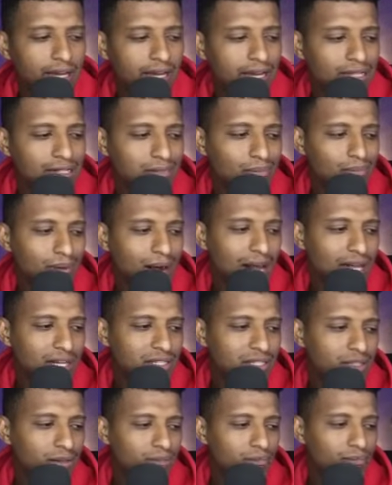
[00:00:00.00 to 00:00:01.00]
it is a
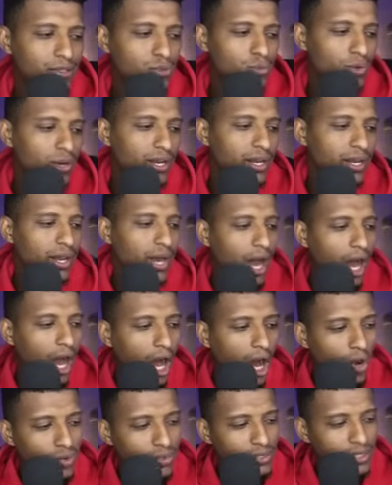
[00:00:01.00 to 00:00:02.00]
match between
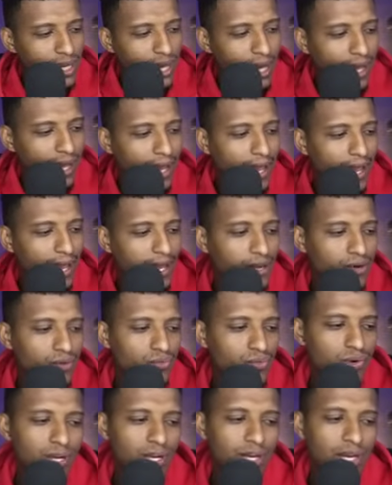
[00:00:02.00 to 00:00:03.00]
Auda and
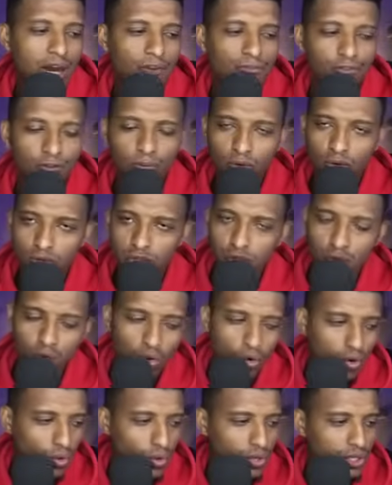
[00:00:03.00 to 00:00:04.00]
Riga Football
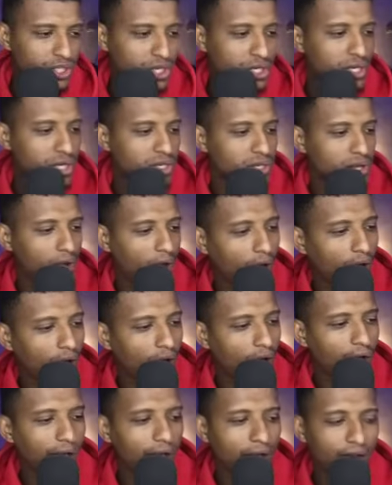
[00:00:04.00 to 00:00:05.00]
School, which is
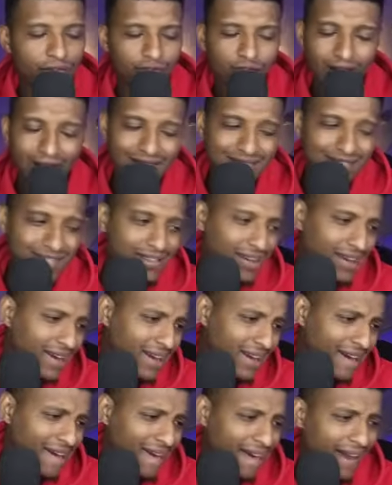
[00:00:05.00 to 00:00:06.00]
RFA's.
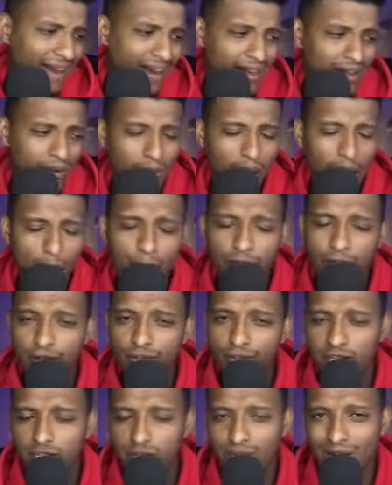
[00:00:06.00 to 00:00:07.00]
And my pick
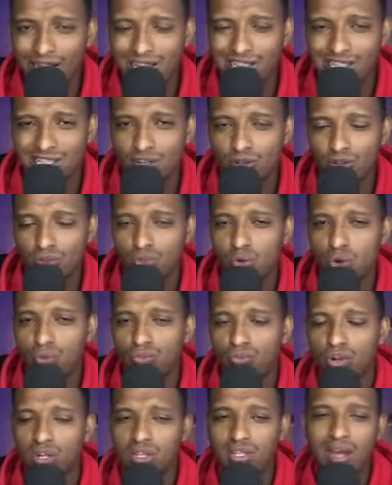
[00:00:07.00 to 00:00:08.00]
for this match is, you know, to go
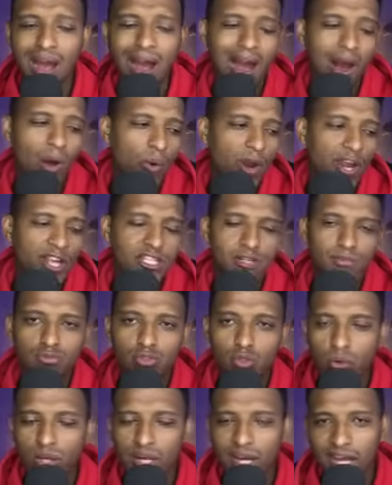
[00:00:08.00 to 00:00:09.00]
for the away team
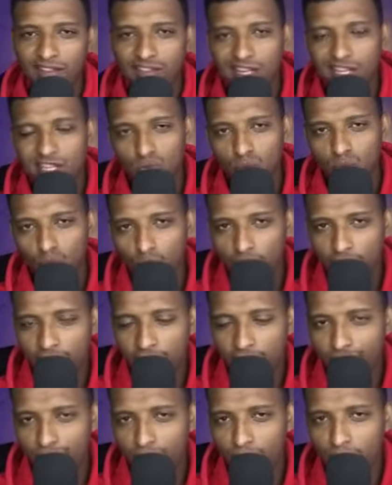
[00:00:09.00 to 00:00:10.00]
to win at least one
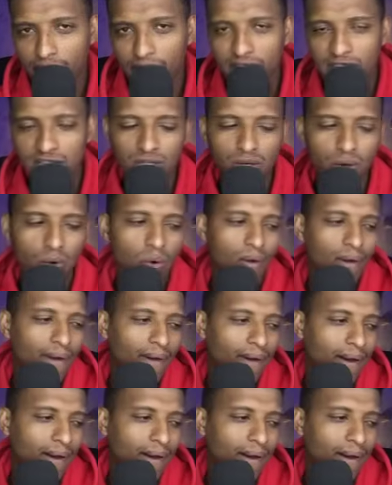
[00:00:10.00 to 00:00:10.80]
of markets. So